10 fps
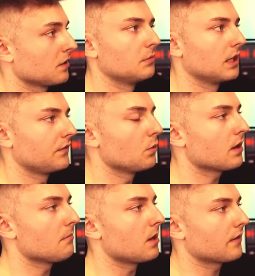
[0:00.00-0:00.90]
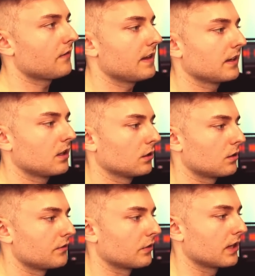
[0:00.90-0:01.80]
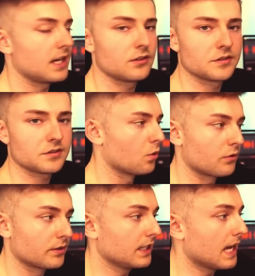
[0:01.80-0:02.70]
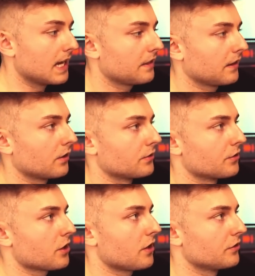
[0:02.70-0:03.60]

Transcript: But if you want to modify the color of your candles or really anything on your chart,